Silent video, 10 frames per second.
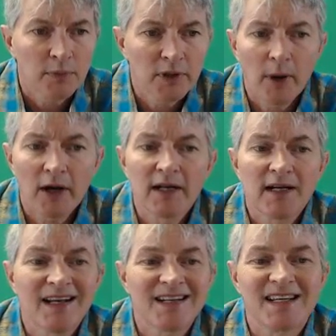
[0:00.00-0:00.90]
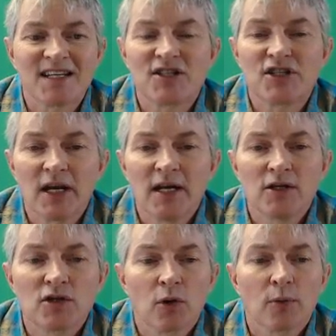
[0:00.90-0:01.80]
bargaining is the
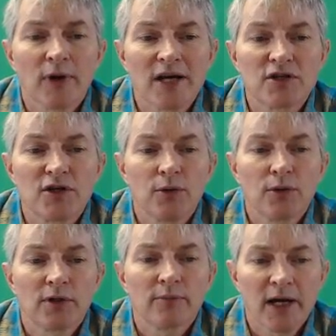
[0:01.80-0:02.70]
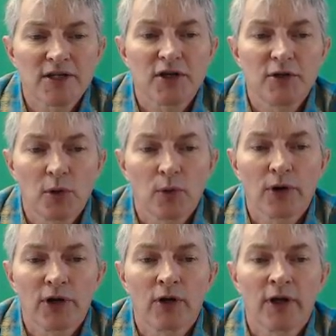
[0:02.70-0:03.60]
exchange or
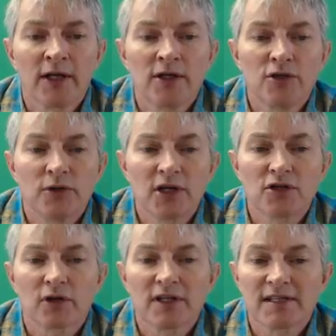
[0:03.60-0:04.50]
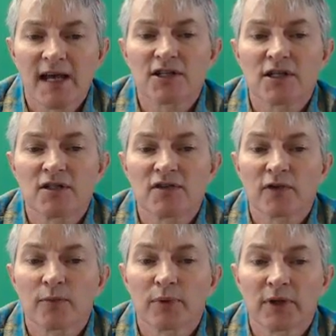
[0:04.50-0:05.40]
prosecutorial and judicial concessions
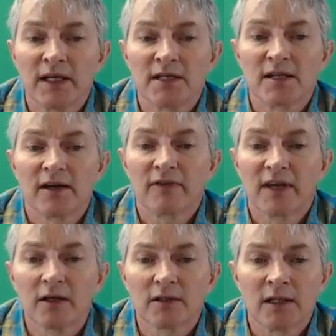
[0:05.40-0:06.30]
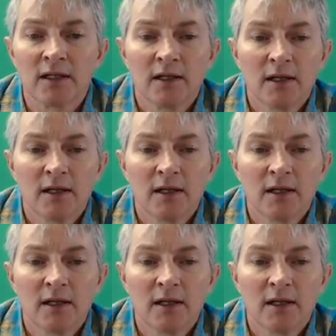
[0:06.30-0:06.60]
for pleas of guilty.